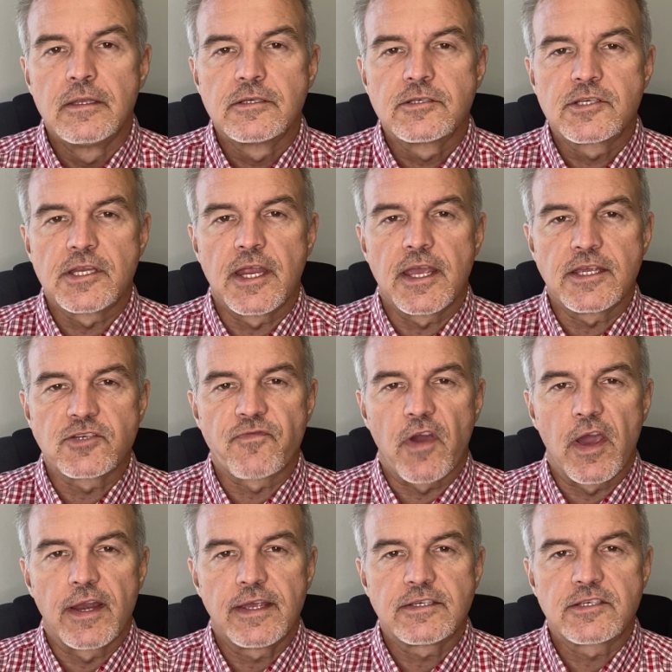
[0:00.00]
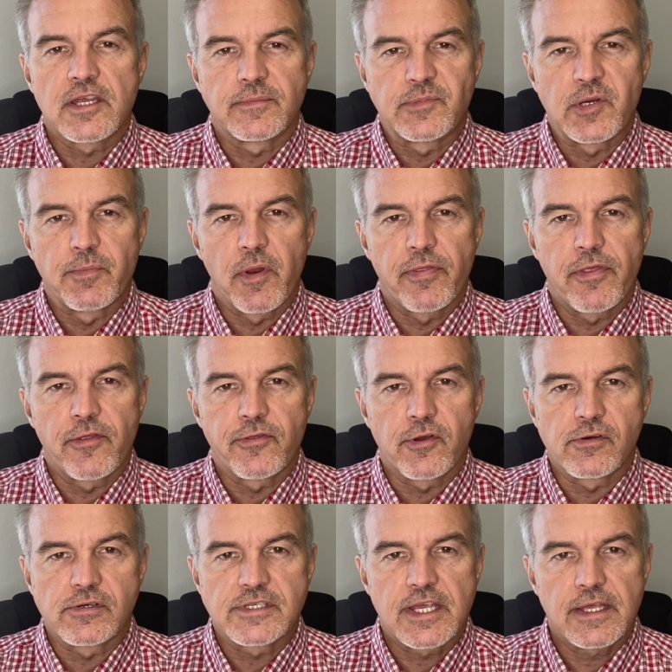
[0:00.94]
Today is Friday, September the
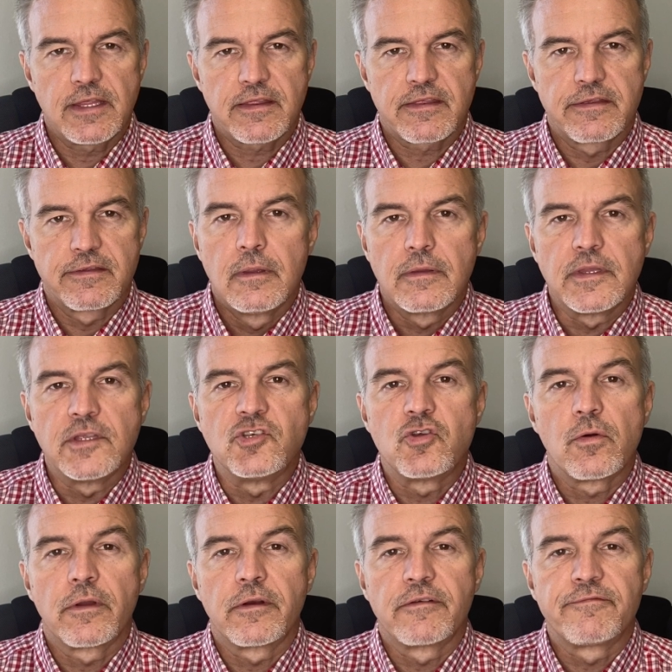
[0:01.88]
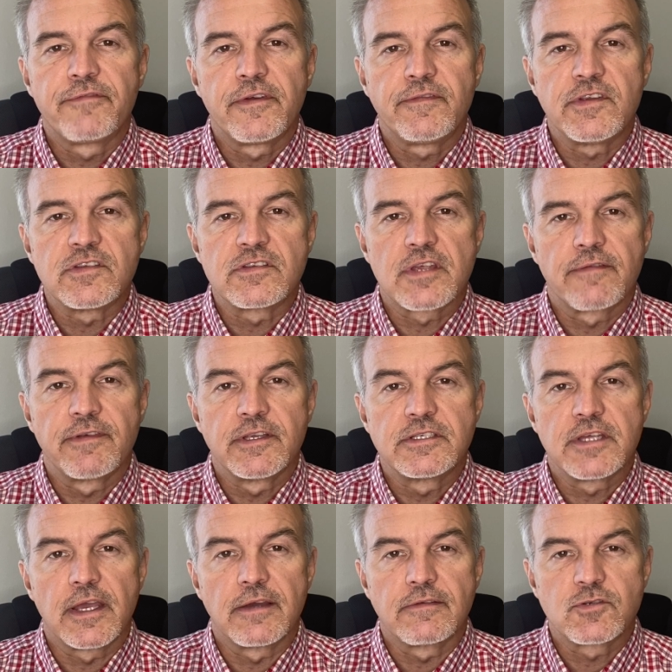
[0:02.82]
13th, the 257th
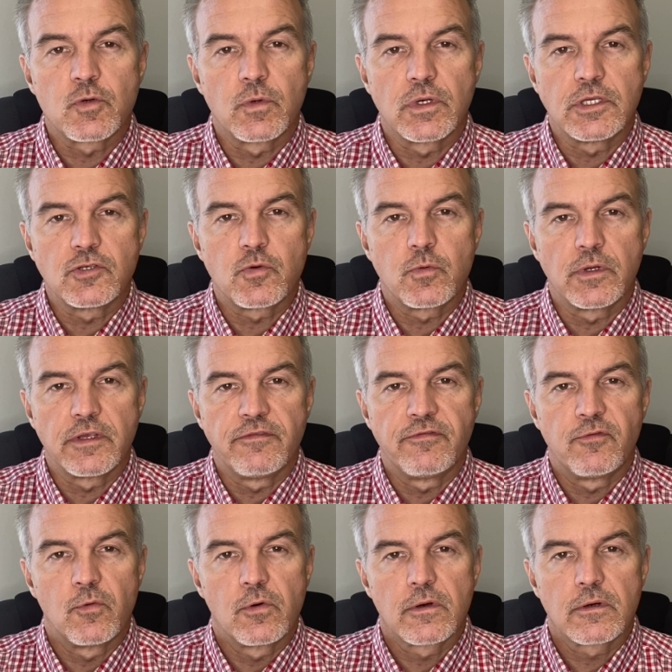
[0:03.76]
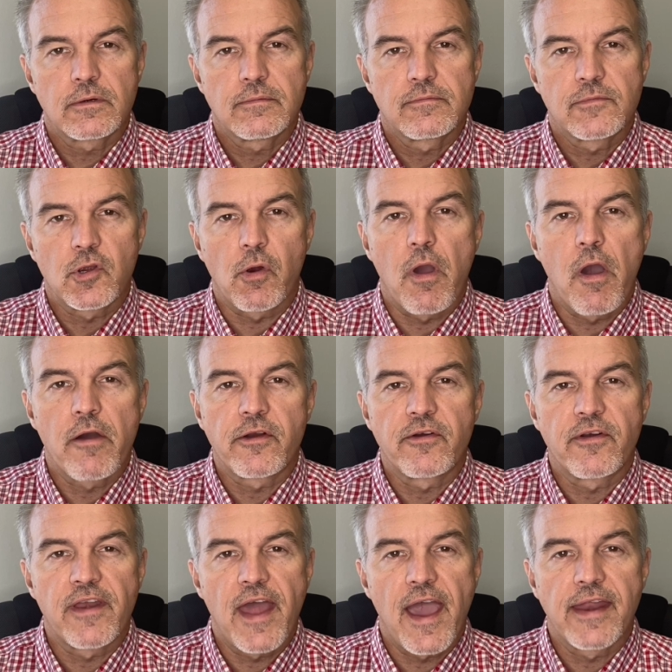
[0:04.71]
day of 2024. There are
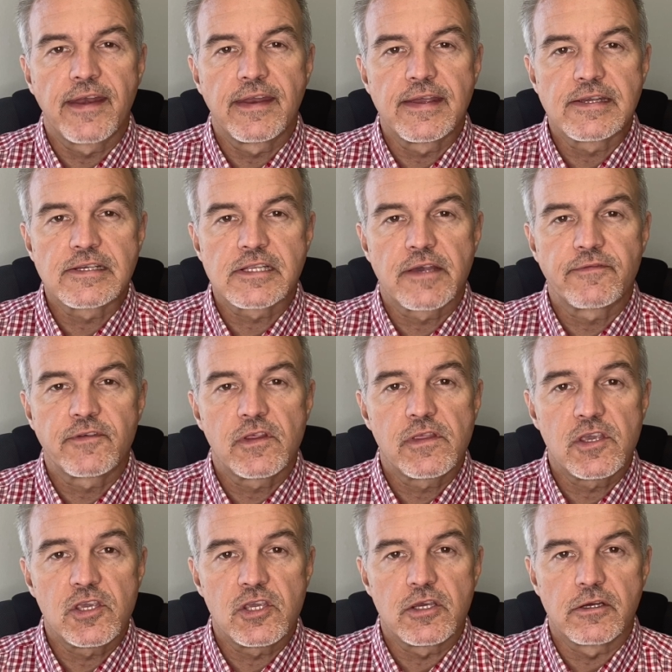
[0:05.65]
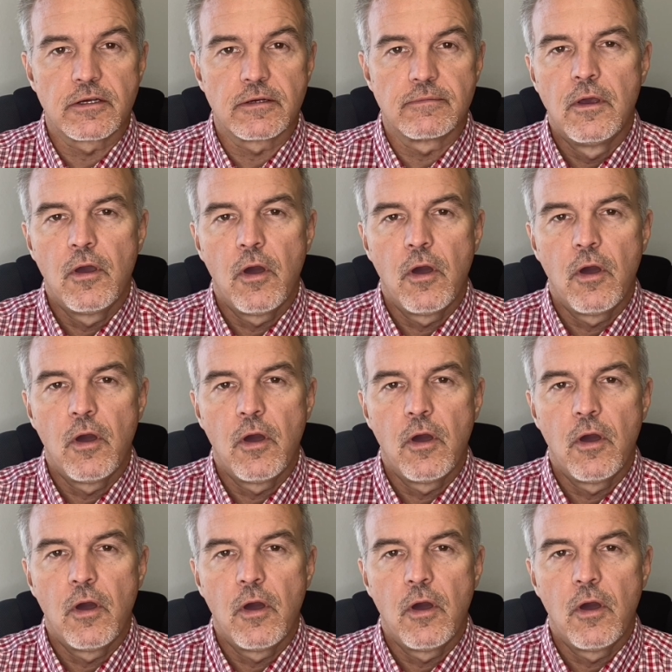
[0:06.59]
109 days left in the year.